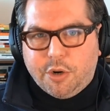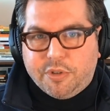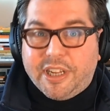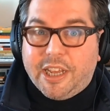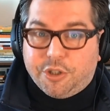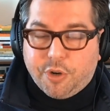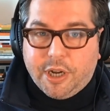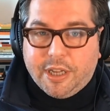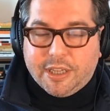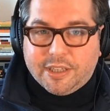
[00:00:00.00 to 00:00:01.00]
day
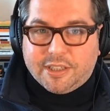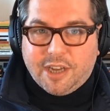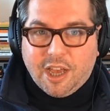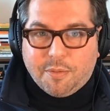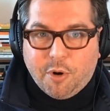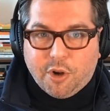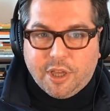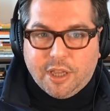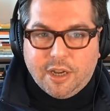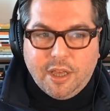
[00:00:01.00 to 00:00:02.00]
trading in the stock
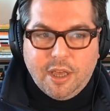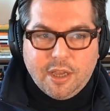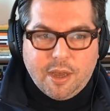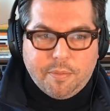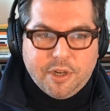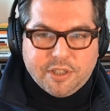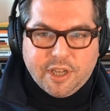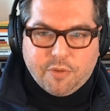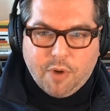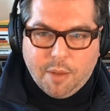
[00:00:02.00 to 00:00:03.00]
market, companies
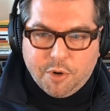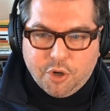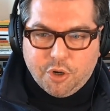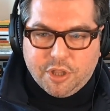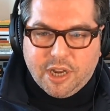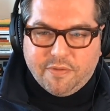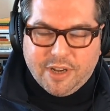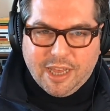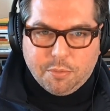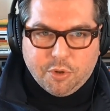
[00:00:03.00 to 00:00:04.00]
like Robinhood that have
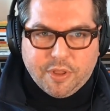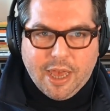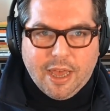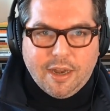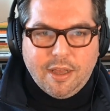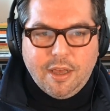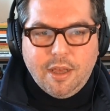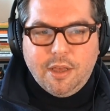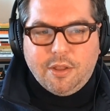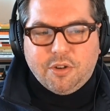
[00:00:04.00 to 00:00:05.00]
enabled that.
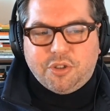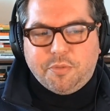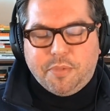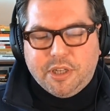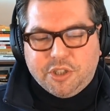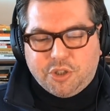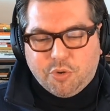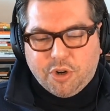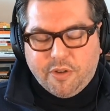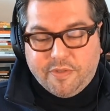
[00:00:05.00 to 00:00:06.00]
Mm-hmm. There's been
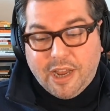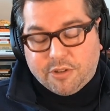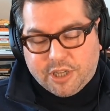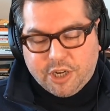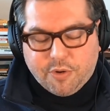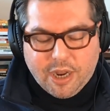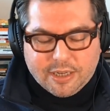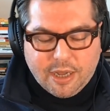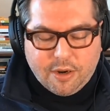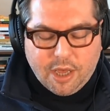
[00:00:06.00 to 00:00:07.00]
now it's getting
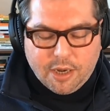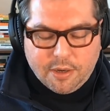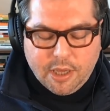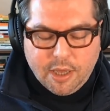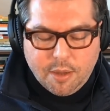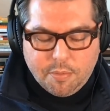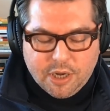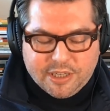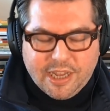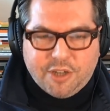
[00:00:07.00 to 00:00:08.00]
cracked down on,
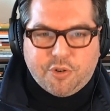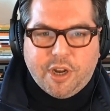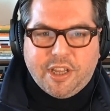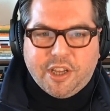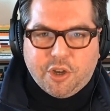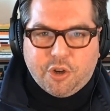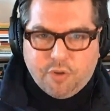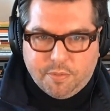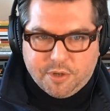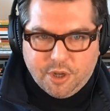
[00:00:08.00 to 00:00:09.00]
but day trading in
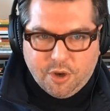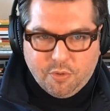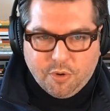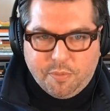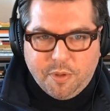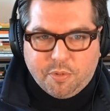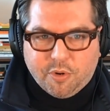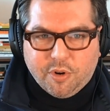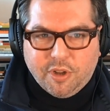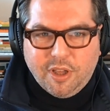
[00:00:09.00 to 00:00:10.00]
crypto where
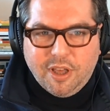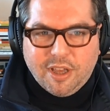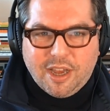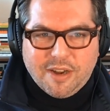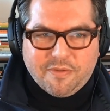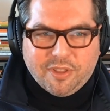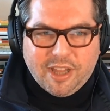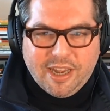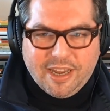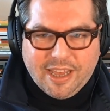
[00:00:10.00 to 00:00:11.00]
people are kind of
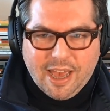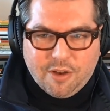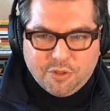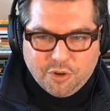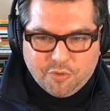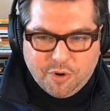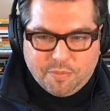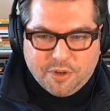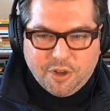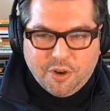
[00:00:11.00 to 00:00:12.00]
lending out their
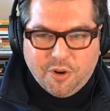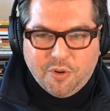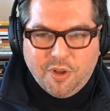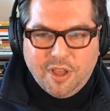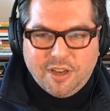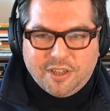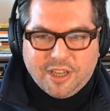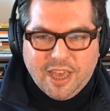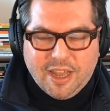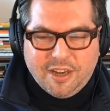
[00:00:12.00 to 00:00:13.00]
crypto to
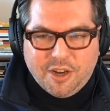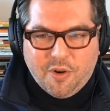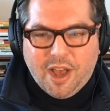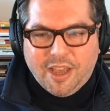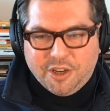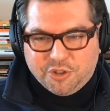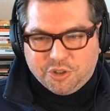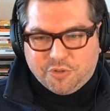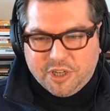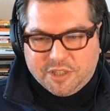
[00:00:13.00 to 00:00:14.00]
get, high
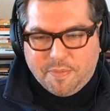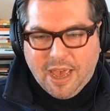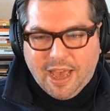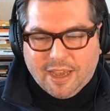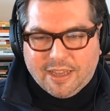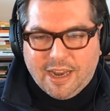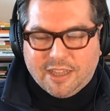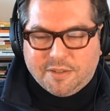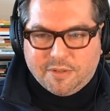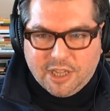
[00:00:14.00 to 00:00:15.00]
interest rates back. And
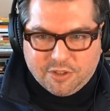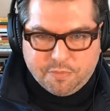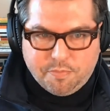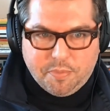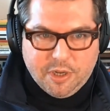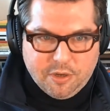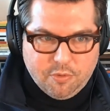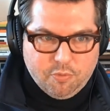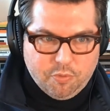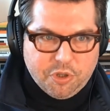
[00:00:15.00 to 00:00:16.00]
that's
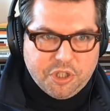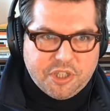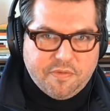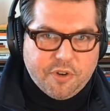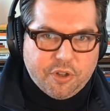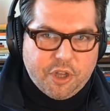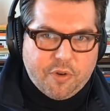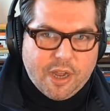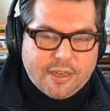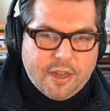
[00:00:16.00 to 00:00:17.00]
been really severely
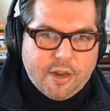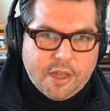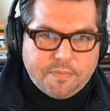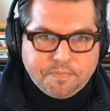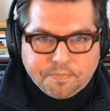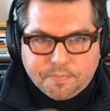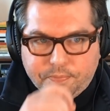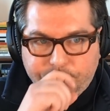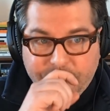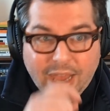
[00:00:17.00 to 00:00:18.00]
cracked down on,
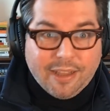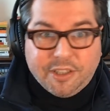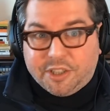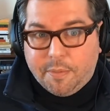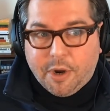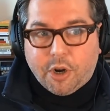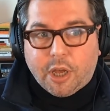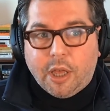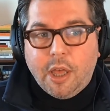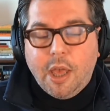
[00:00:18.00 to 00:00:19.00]
at least in
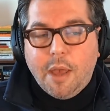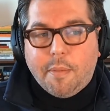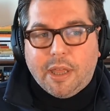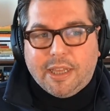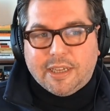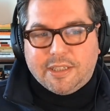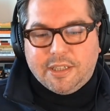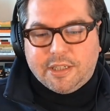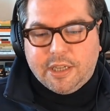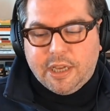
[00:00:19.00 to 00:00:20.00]
America, by the
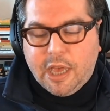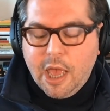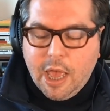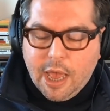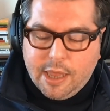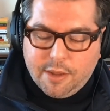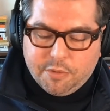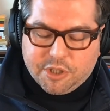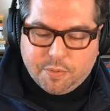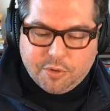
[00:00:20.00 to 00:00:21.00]
SEC. And then
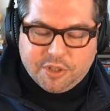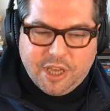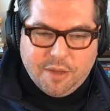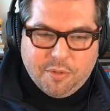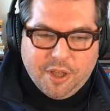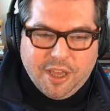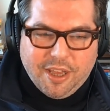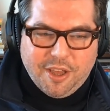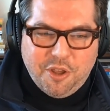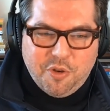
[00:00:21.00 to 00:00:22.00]
with sports
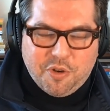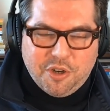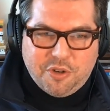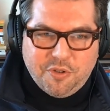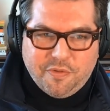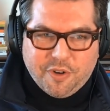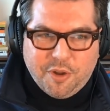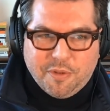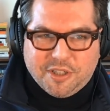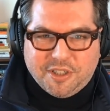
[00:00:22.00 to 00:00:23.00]
gambling, you can do
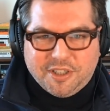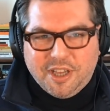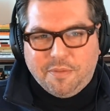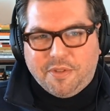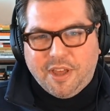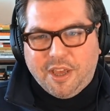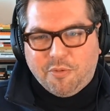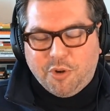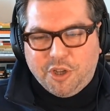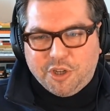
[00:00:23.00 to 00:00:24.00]
very much the same
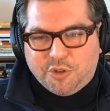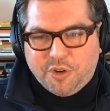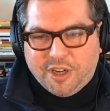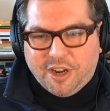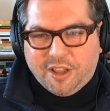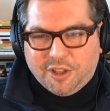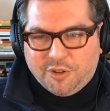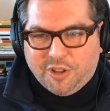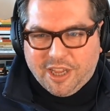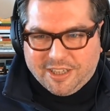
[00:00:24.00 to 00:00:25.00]
thing where you can treat it a
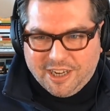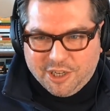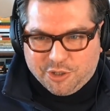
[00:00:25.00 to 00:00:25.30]
little like day